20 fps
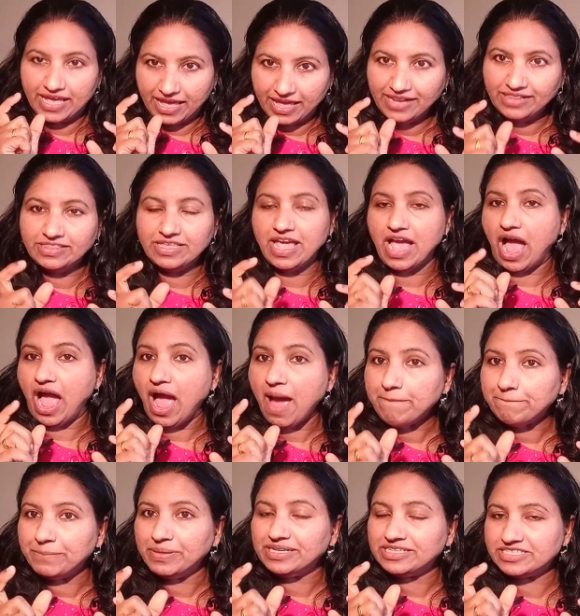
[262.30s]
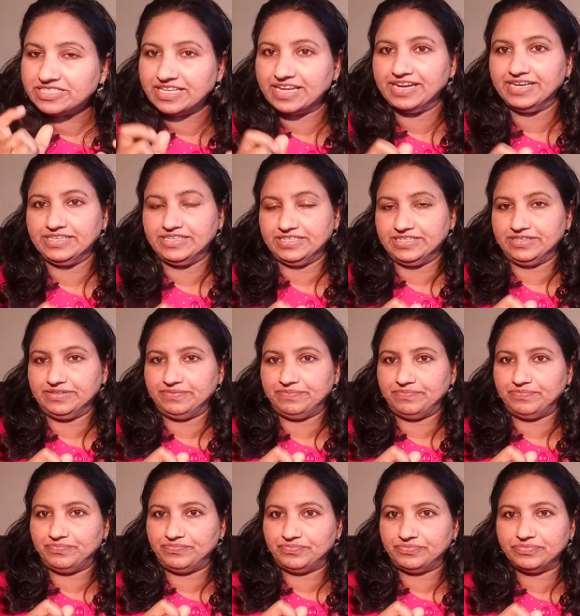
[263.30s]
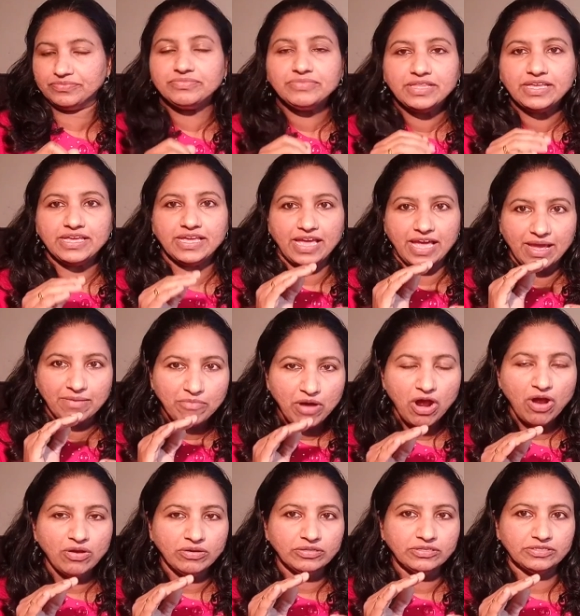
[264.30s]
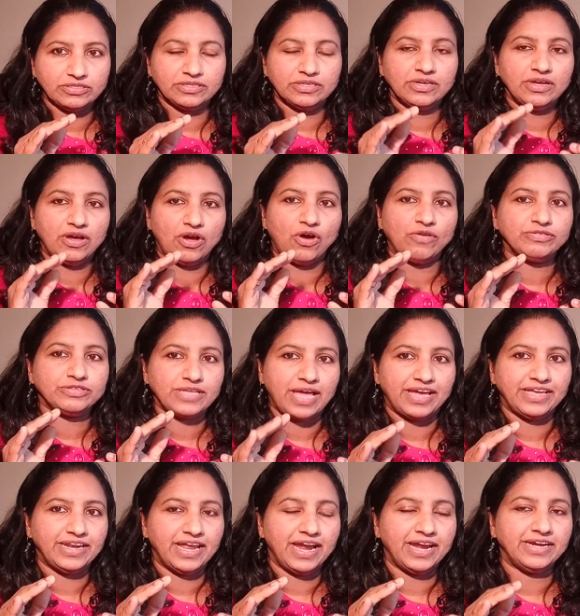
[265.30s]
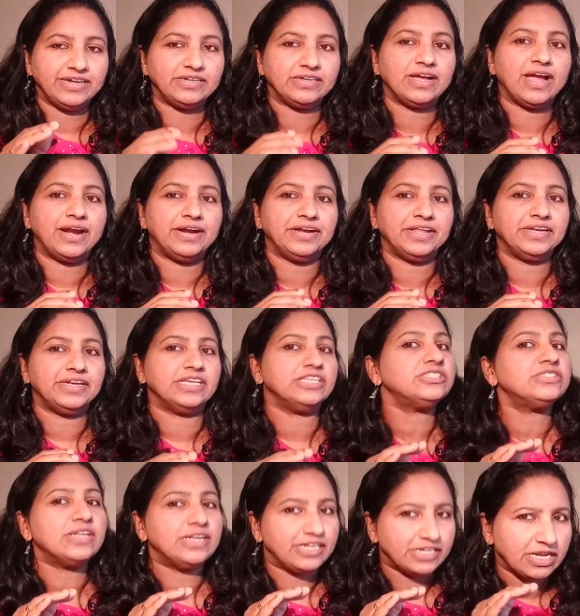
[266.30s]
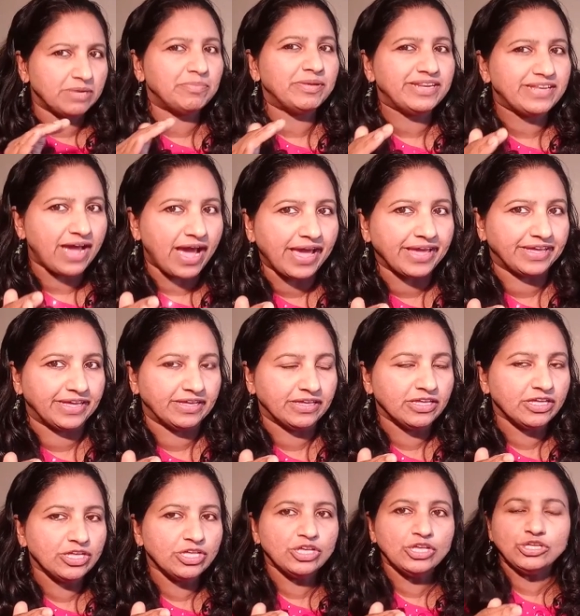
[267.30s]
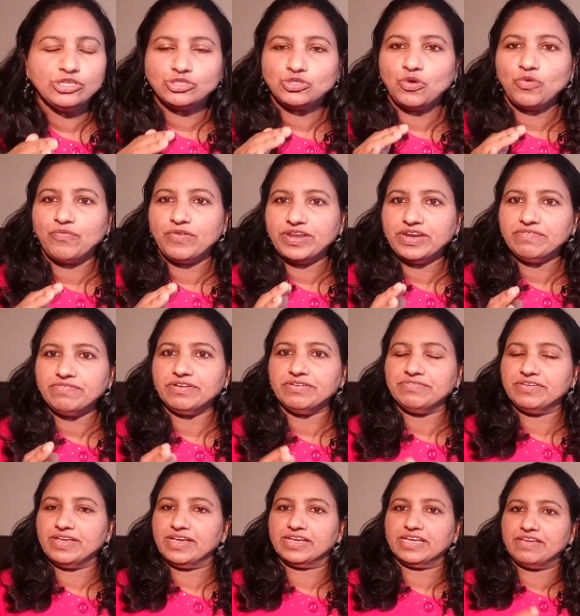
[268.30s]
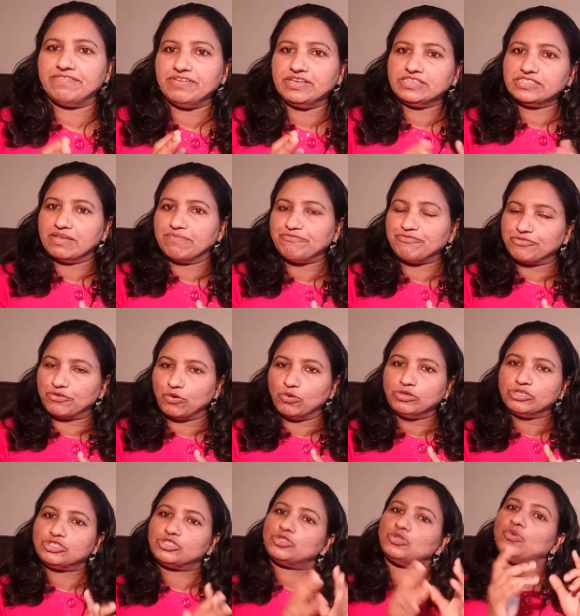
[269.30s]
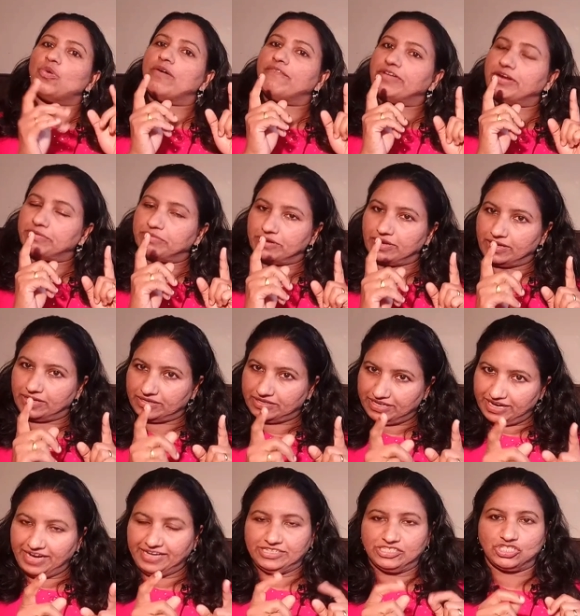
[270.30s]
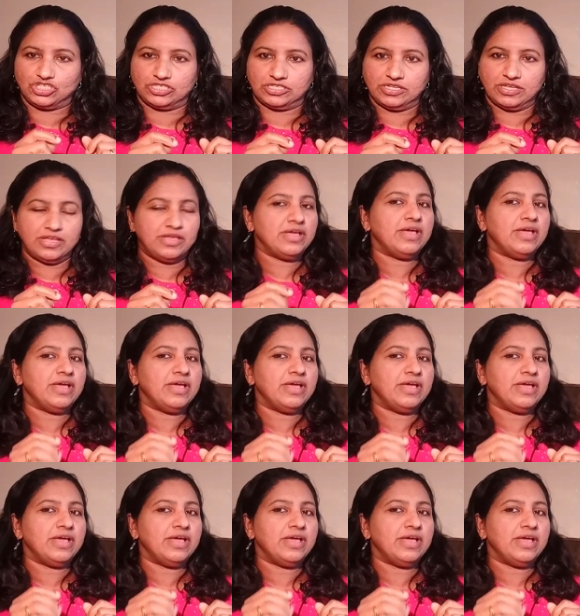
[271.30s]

in the apple seed the amount of cyanide content is little bit high. So whenever we are giving some fruits to our kids,